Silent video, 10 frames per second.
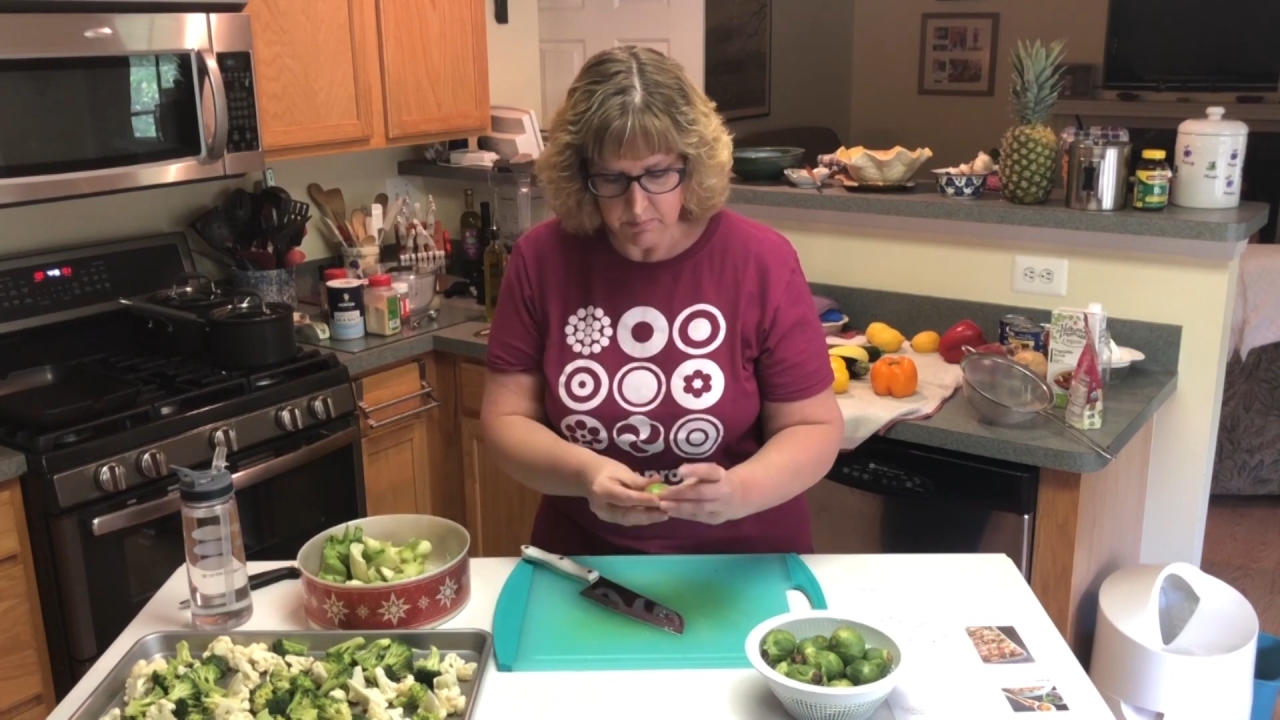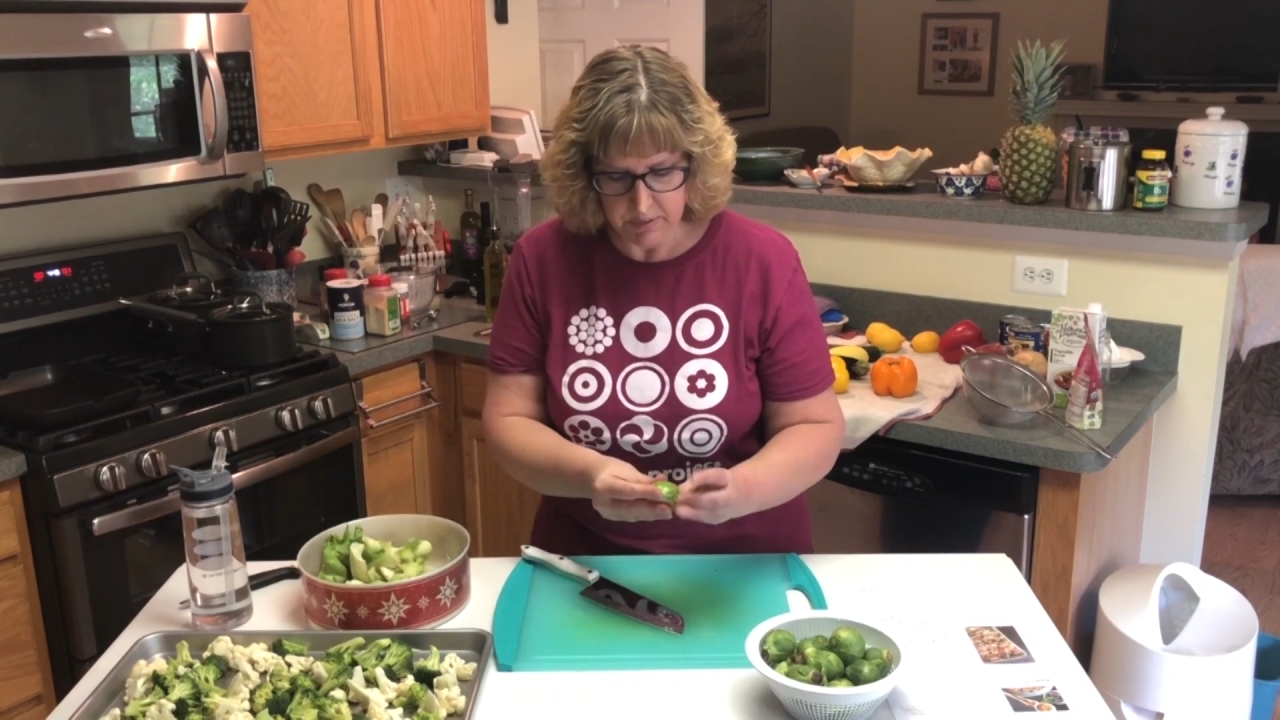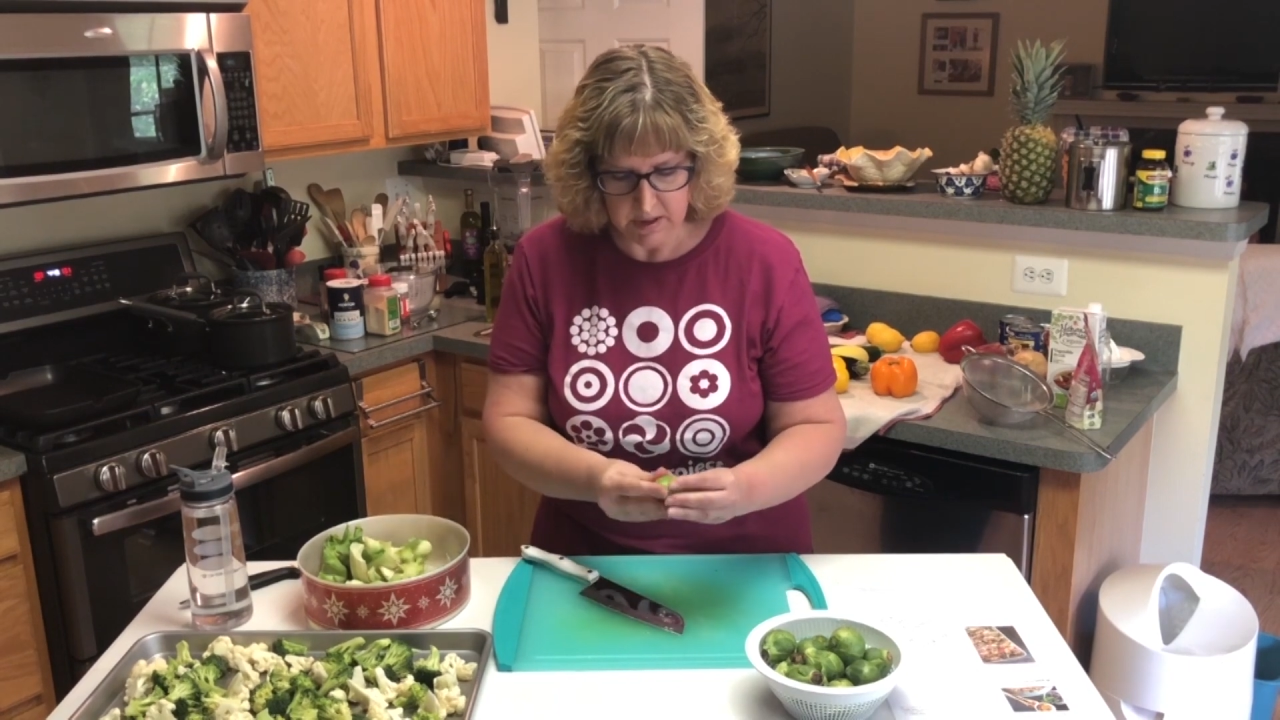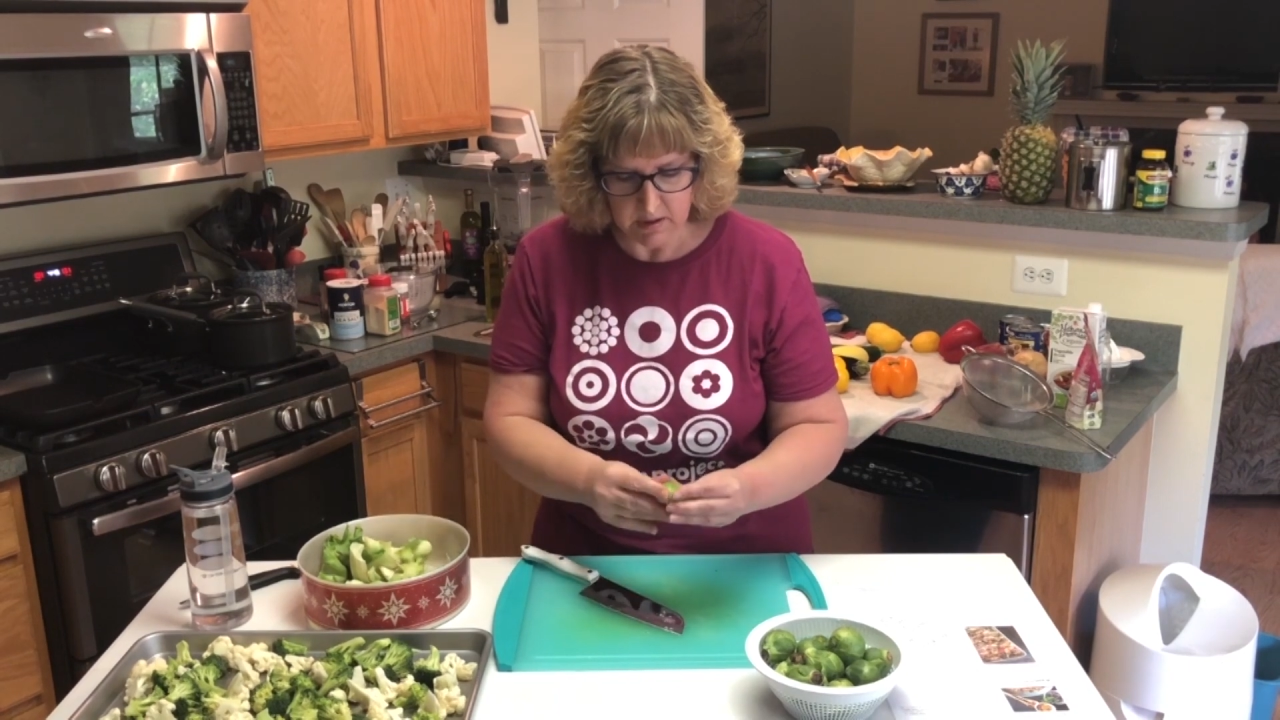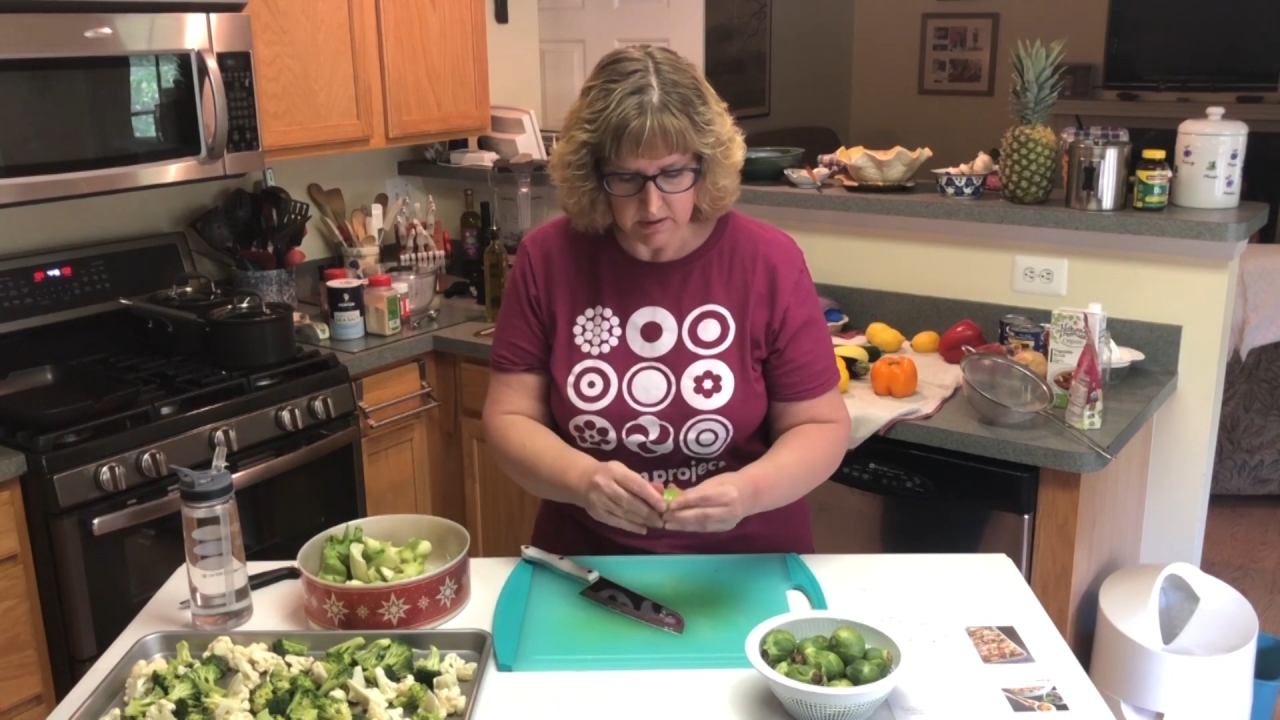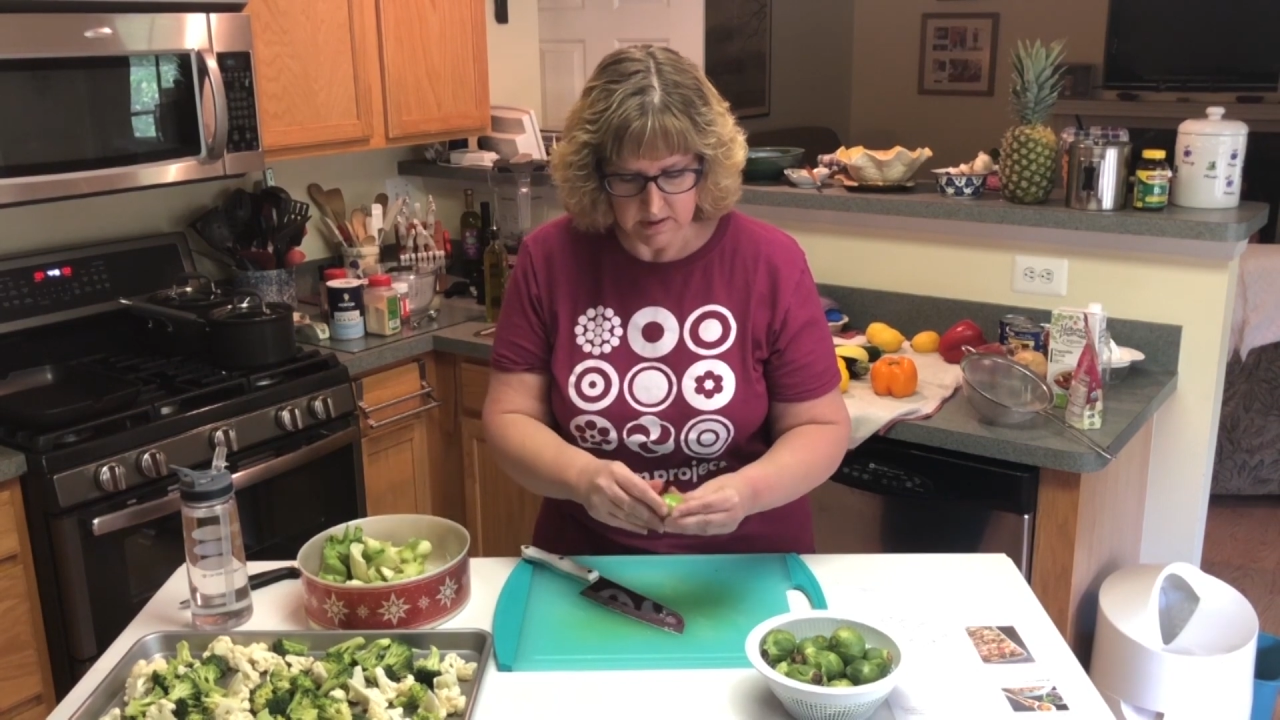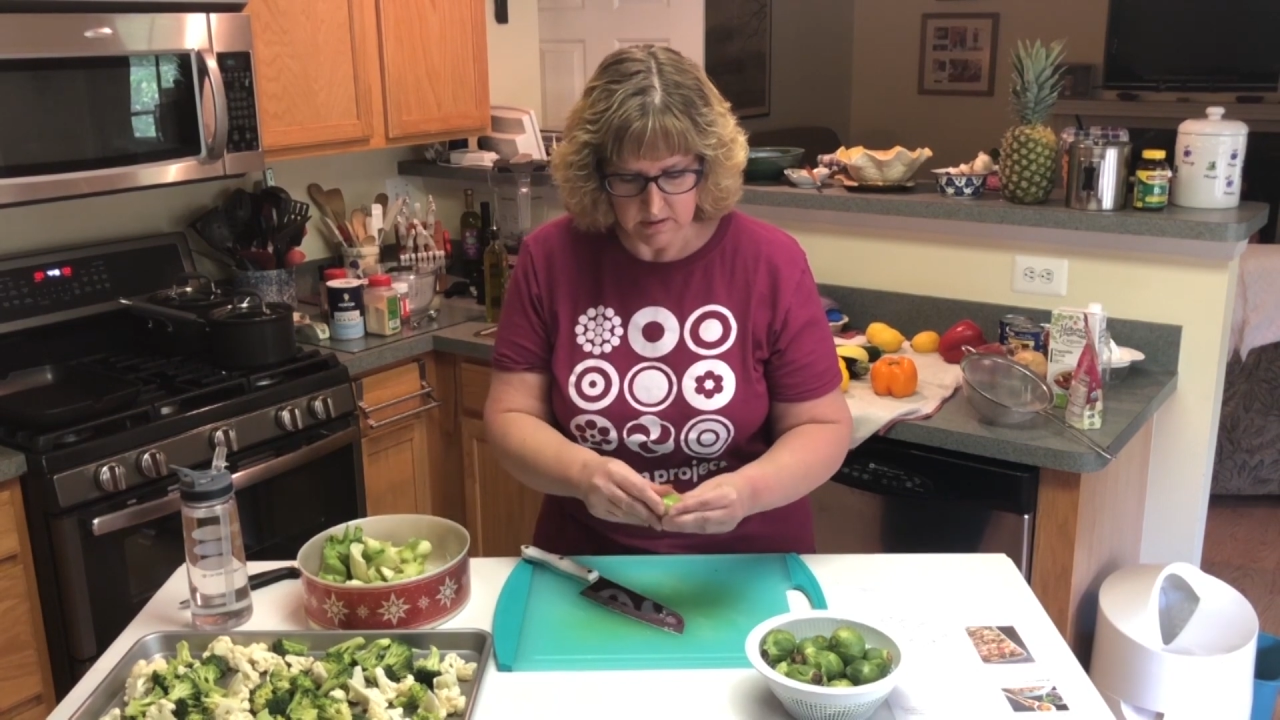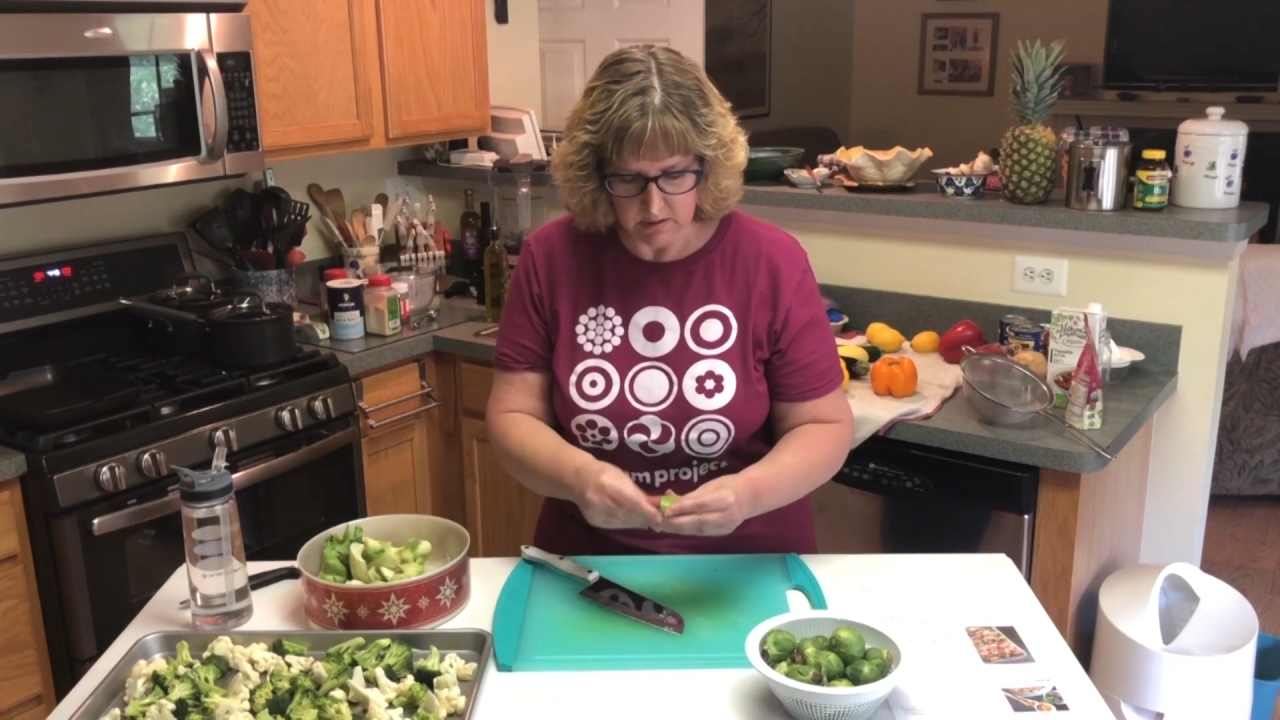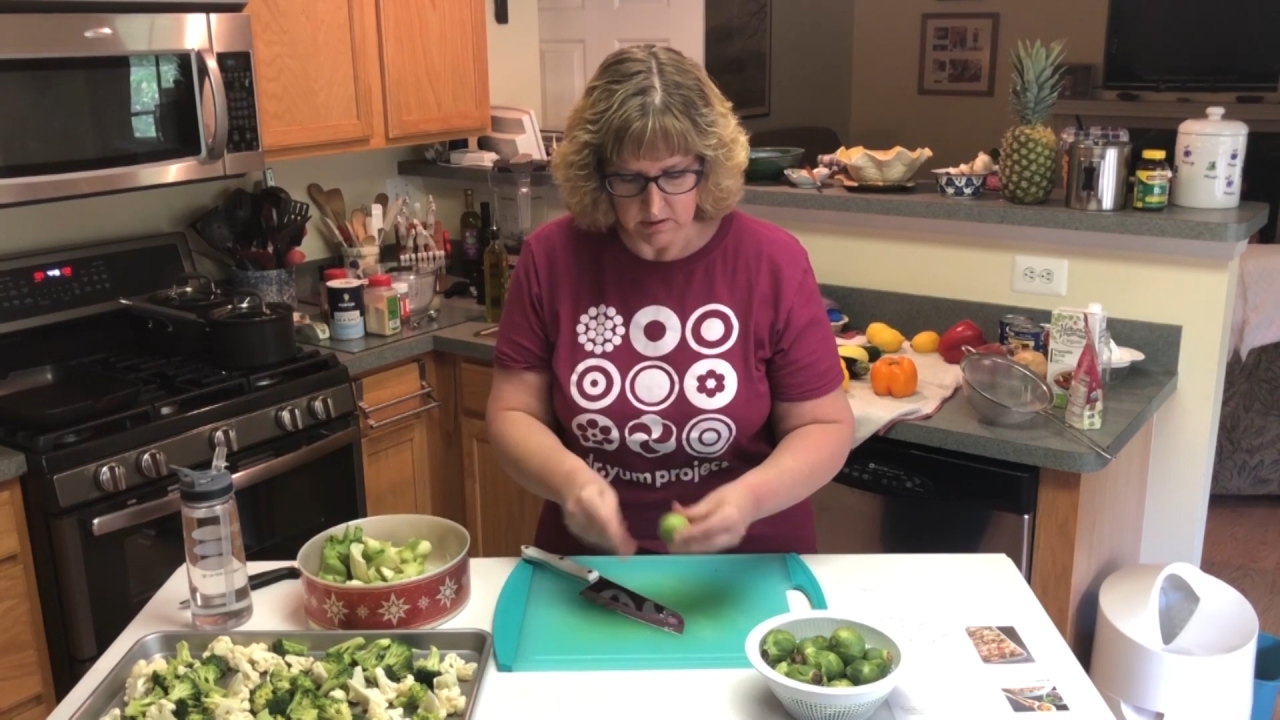peel doesn't